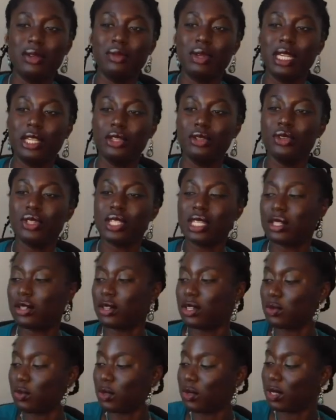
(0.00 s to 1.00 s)
really use it
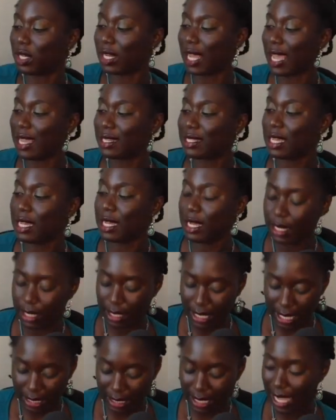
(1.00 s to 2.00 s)
because we realized
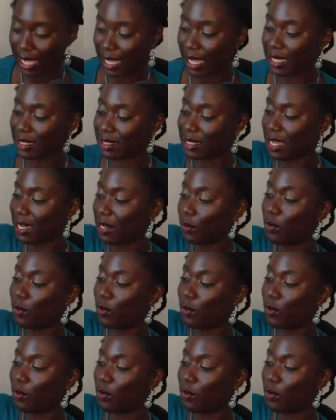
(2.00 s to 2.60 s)
that, like I said,